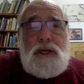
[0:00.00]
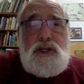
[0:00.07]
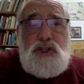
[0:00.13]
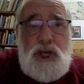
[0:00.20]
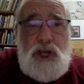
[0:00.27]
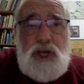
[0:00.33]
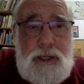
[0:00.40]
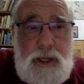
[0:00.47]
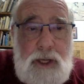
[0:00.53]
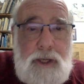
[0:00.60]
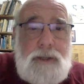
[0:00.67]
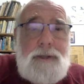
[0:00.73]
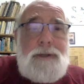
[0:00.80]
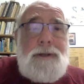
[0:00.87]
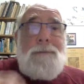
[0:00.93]

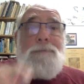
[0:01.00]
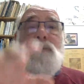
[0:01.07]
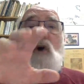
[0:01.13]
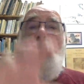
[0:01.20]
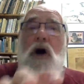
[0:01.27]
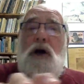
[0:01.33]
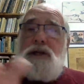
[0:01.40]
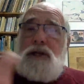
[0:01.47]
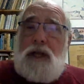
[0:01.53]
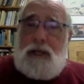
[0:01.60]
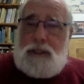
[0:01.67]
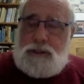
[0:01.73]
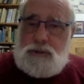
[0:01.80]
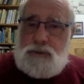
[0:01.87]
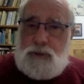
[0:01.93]
agenda onto
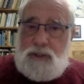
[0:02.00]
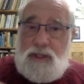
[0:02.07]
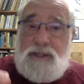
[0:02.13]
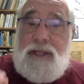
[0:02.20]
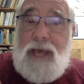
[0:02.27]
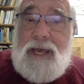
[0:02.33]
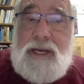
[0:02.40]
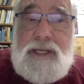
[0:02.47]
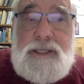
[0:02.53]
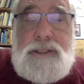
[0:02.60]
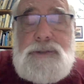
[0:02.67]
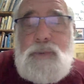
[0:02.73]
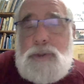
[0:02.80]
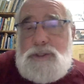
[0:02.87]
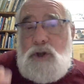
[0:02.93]
Israel, and that
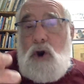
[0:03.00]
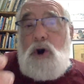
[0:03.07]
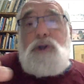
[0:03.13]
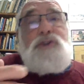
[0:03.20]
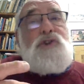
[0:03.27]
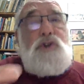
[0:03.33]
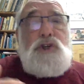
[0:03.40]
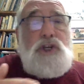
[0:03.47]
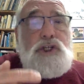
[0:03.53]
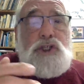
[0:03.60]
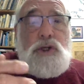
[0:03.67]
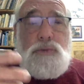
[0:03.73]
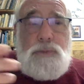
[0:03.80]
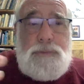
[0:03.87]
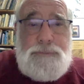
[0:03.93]
is what's called
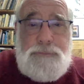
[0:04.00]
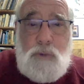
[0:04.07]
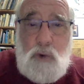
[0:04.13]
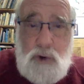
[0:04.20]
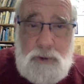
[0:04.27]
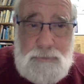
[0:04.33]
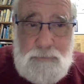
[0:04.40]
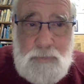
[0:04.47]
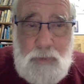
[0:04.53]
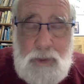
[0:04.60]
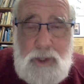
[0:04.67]
judicial reform,